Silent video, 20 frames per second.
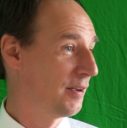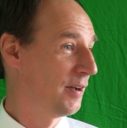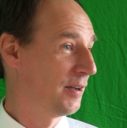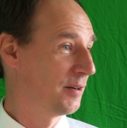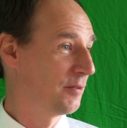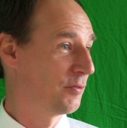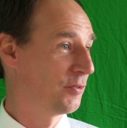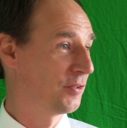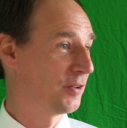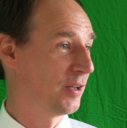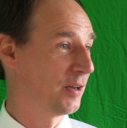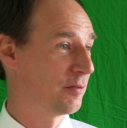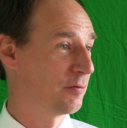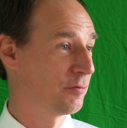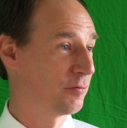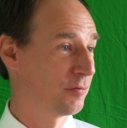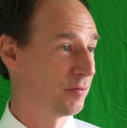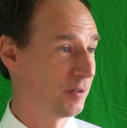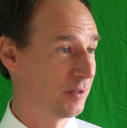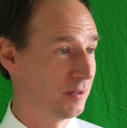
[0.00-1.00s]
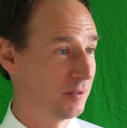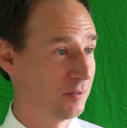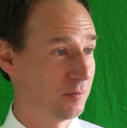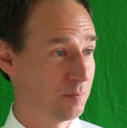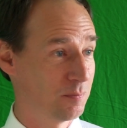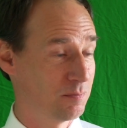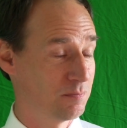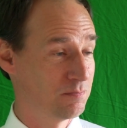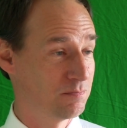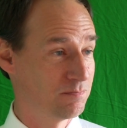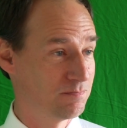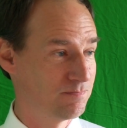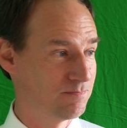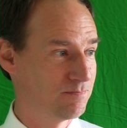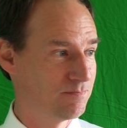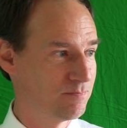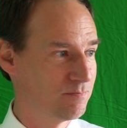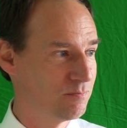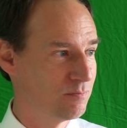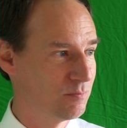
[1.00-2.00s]
kind of stuff is
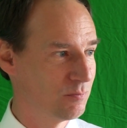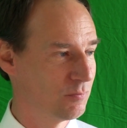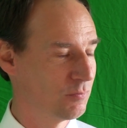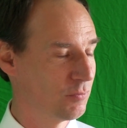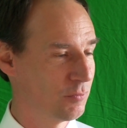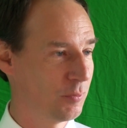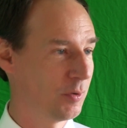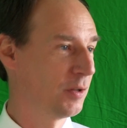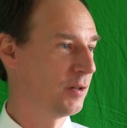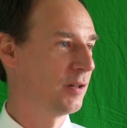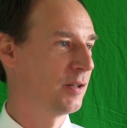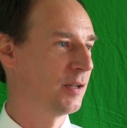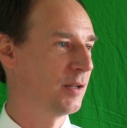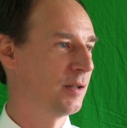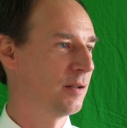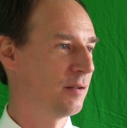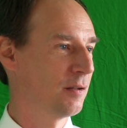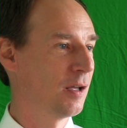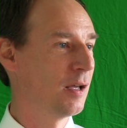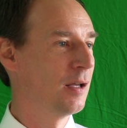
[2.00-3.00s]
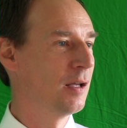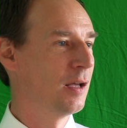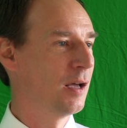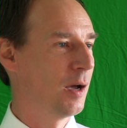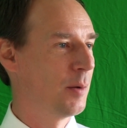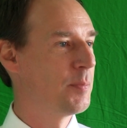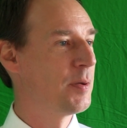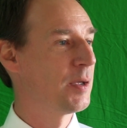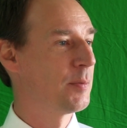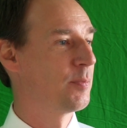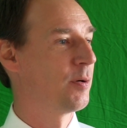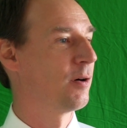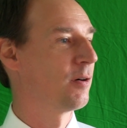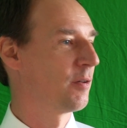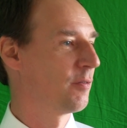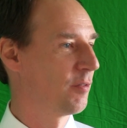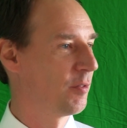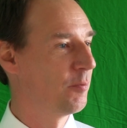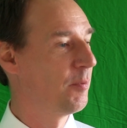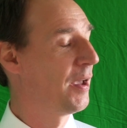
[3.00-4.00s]
really a big part
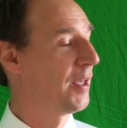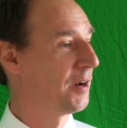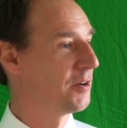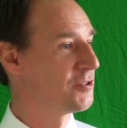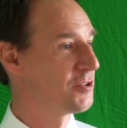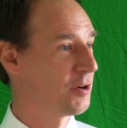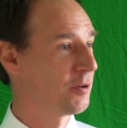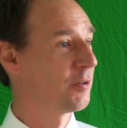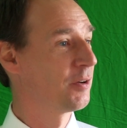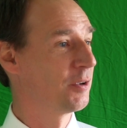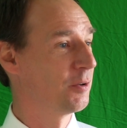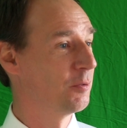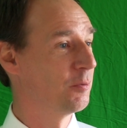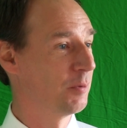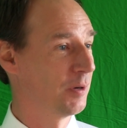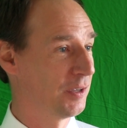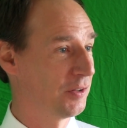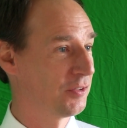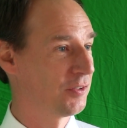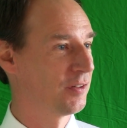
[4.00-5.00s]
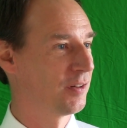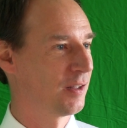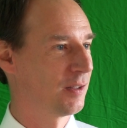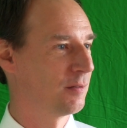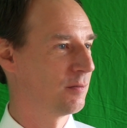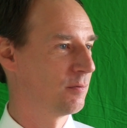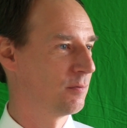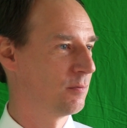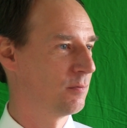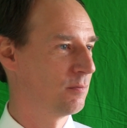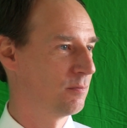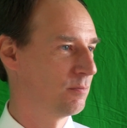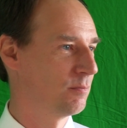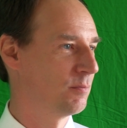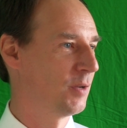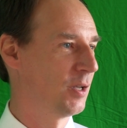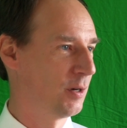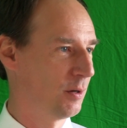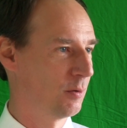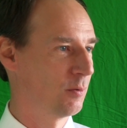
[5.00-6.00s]
of the managerial risk that
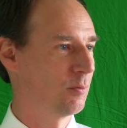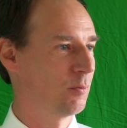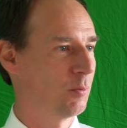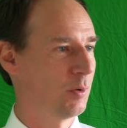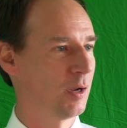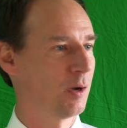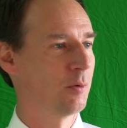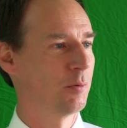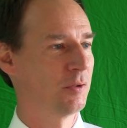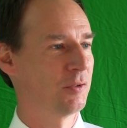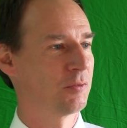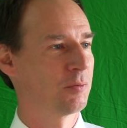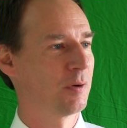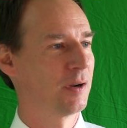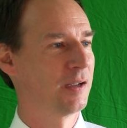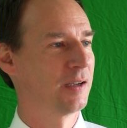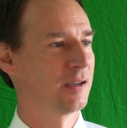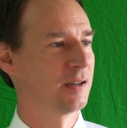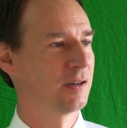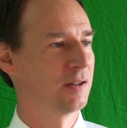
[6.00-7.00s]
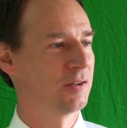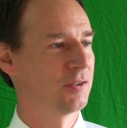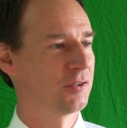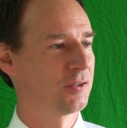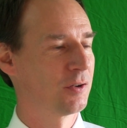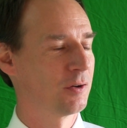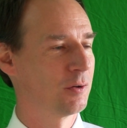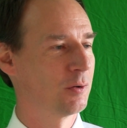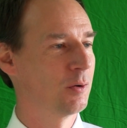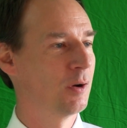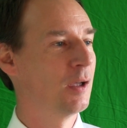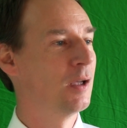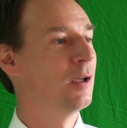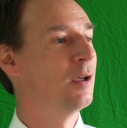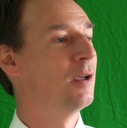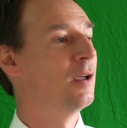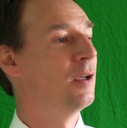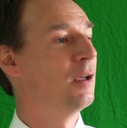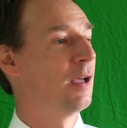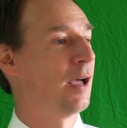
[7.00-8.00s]
we always ran. And so
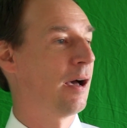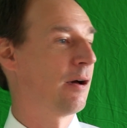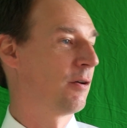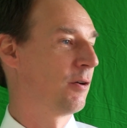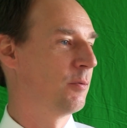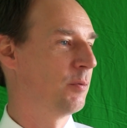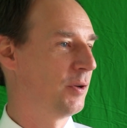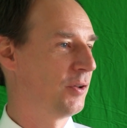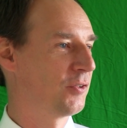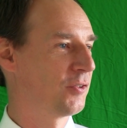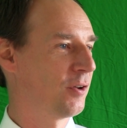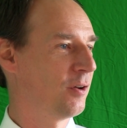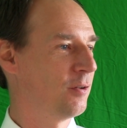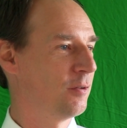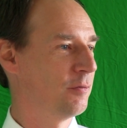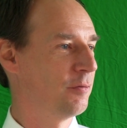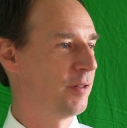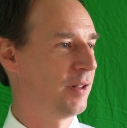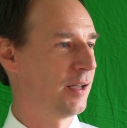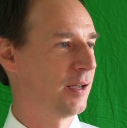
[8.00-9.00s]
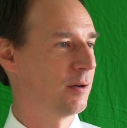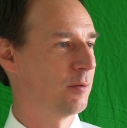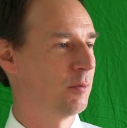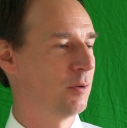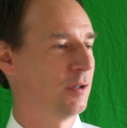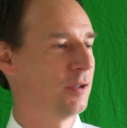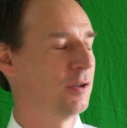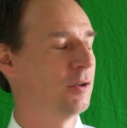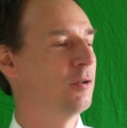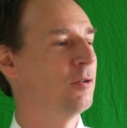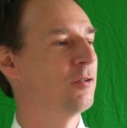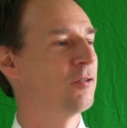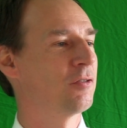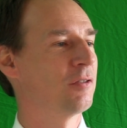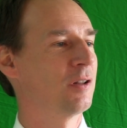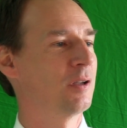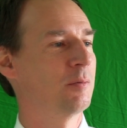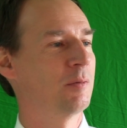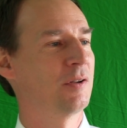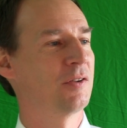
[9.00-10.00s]
how did we solve that? Well,
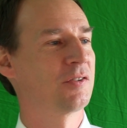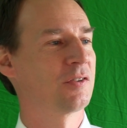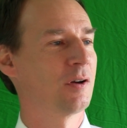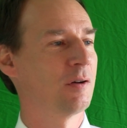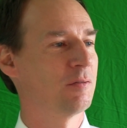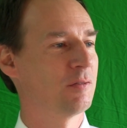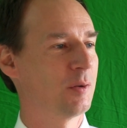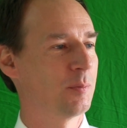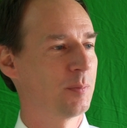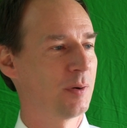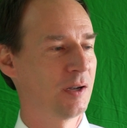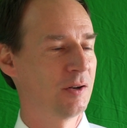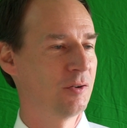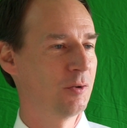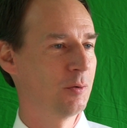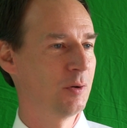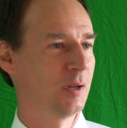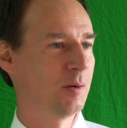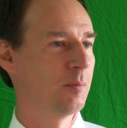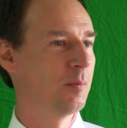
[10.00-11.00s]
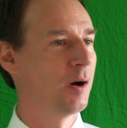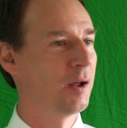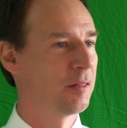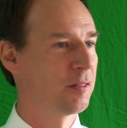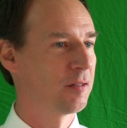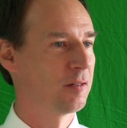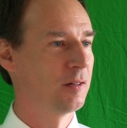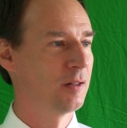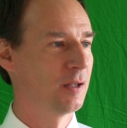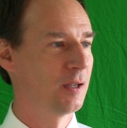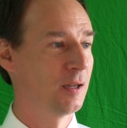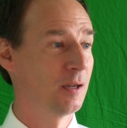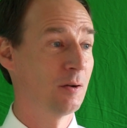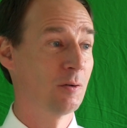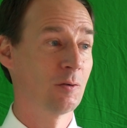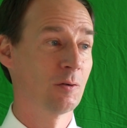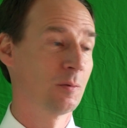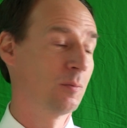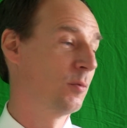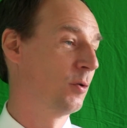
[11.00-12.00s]
usually we solved it by doing monthly
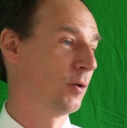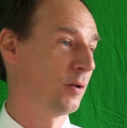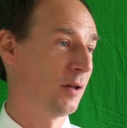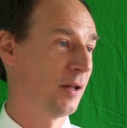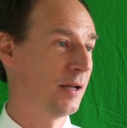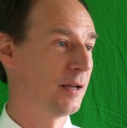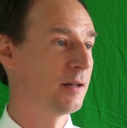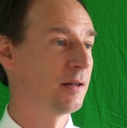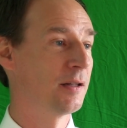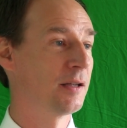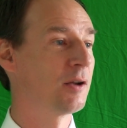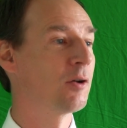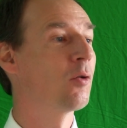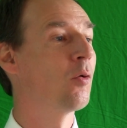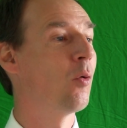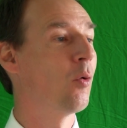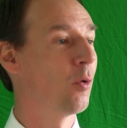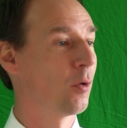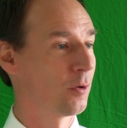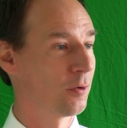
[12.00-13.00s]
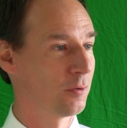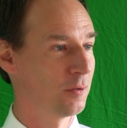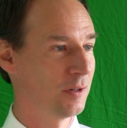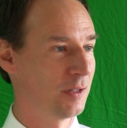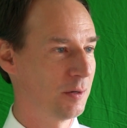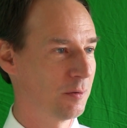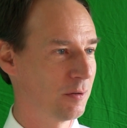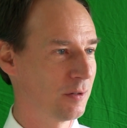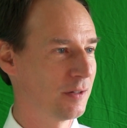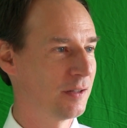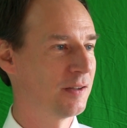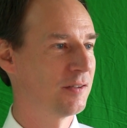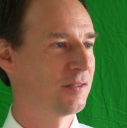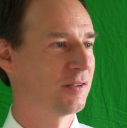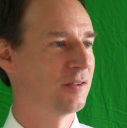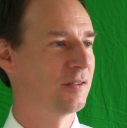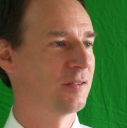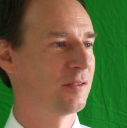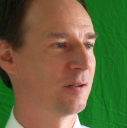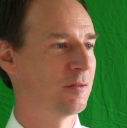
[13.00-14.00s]
or more likely quarterly
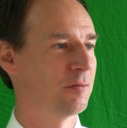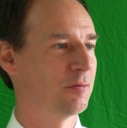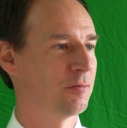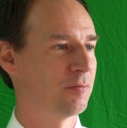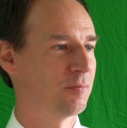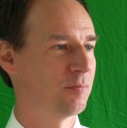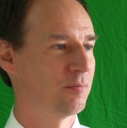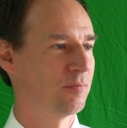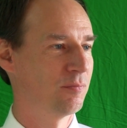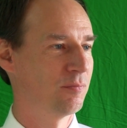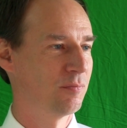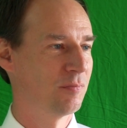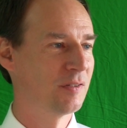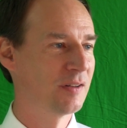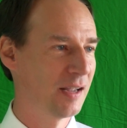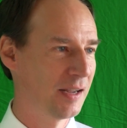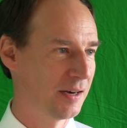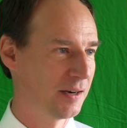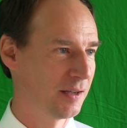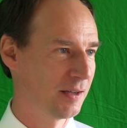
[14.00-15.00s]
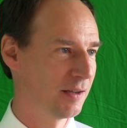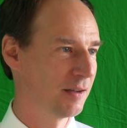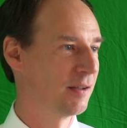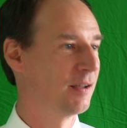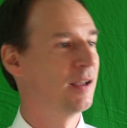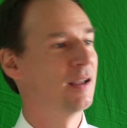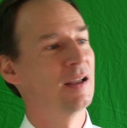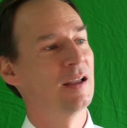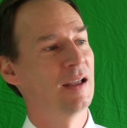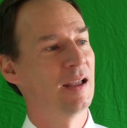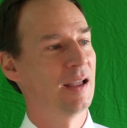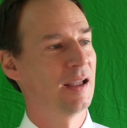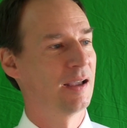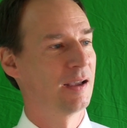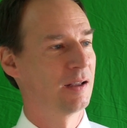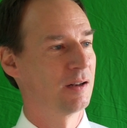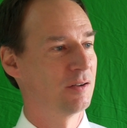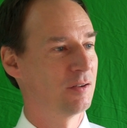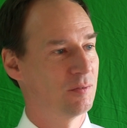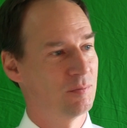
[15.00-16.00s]
releases of data
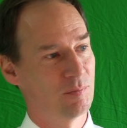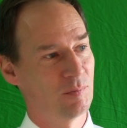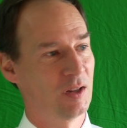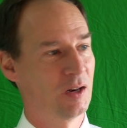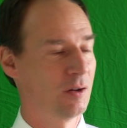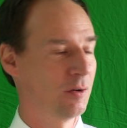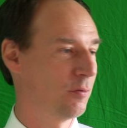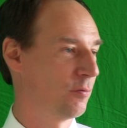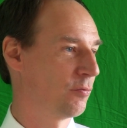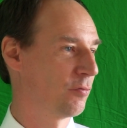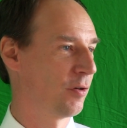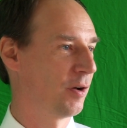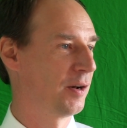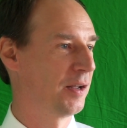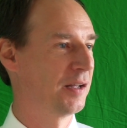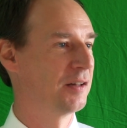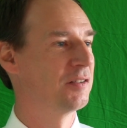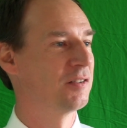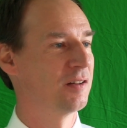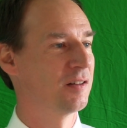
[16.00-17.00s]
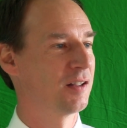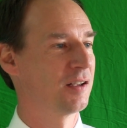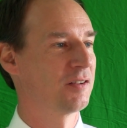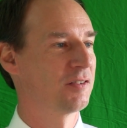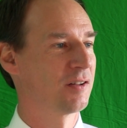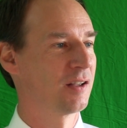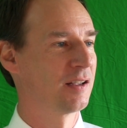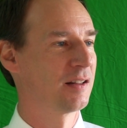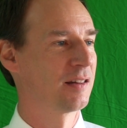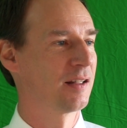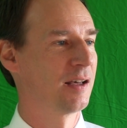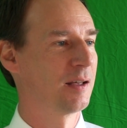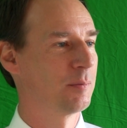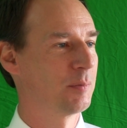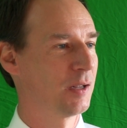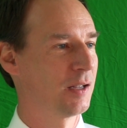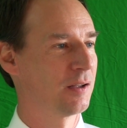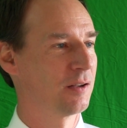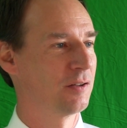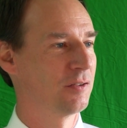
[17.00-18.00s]
and front ends and things like that,
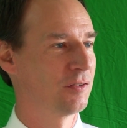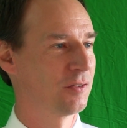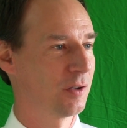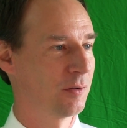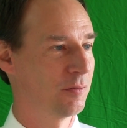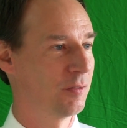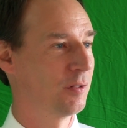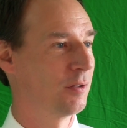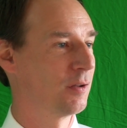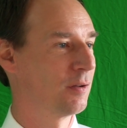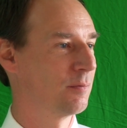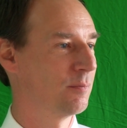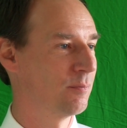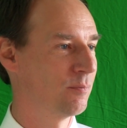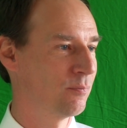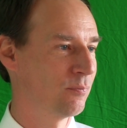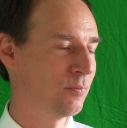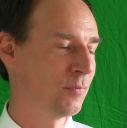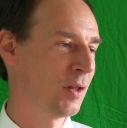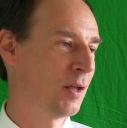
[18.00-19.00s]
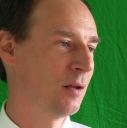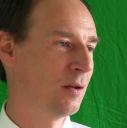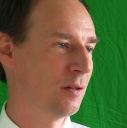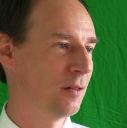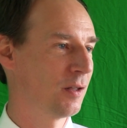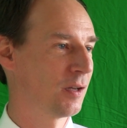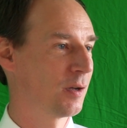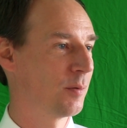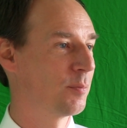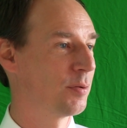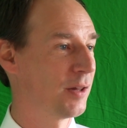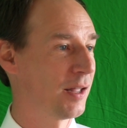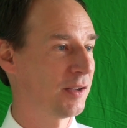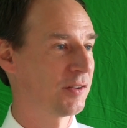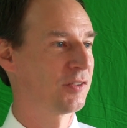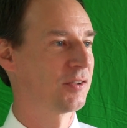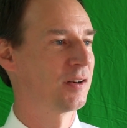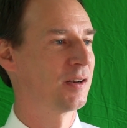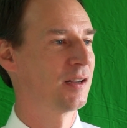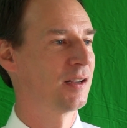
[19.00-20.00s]
because of the
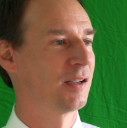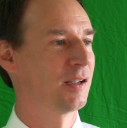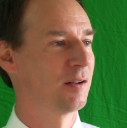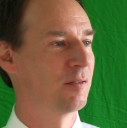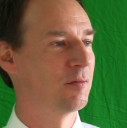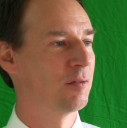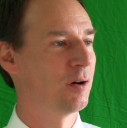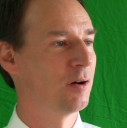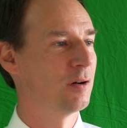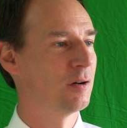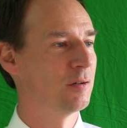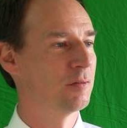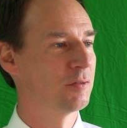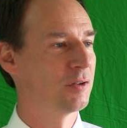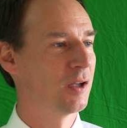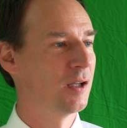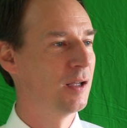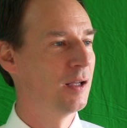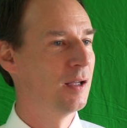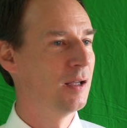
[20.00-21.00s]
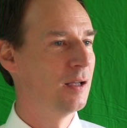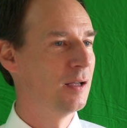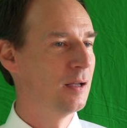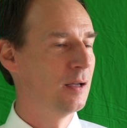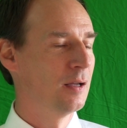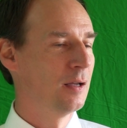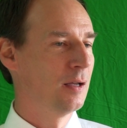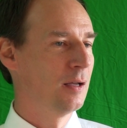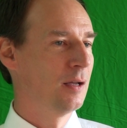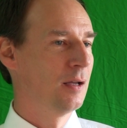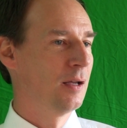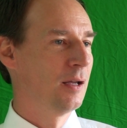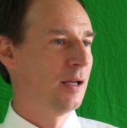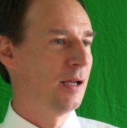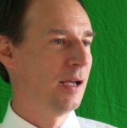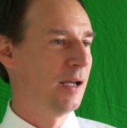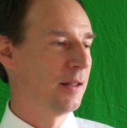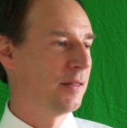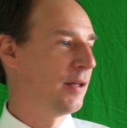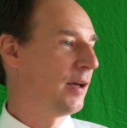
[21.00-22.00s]
complexity involved.
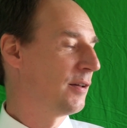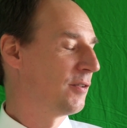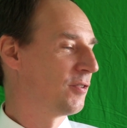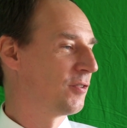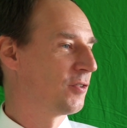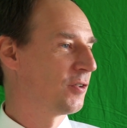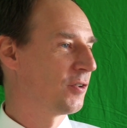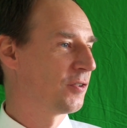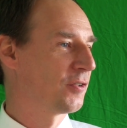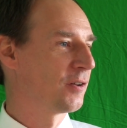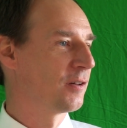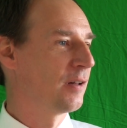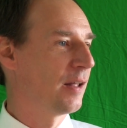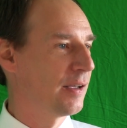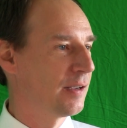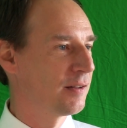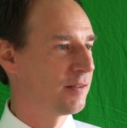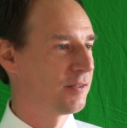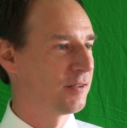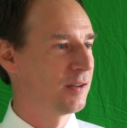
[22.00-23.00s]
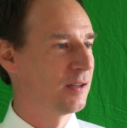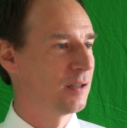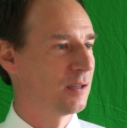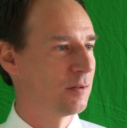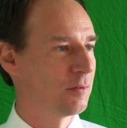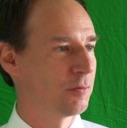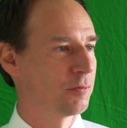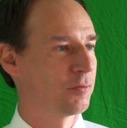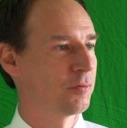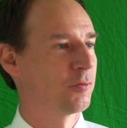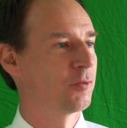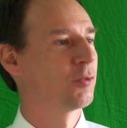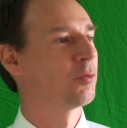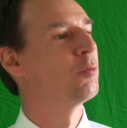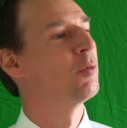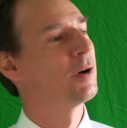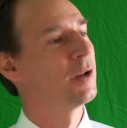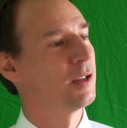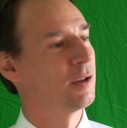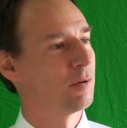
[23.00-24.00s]
And that's just a legacy of
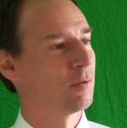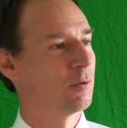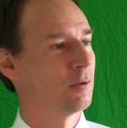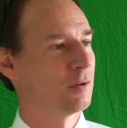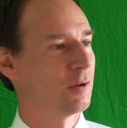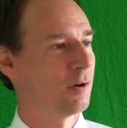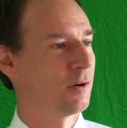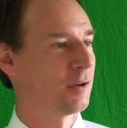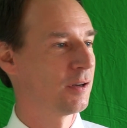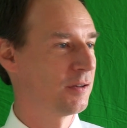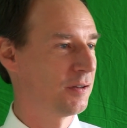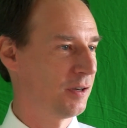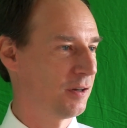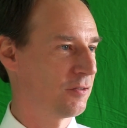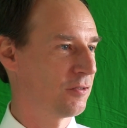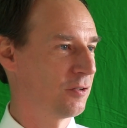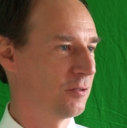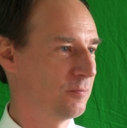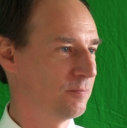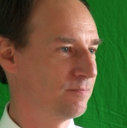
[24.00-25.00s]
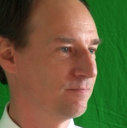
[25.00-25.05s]
20-year-old architecture.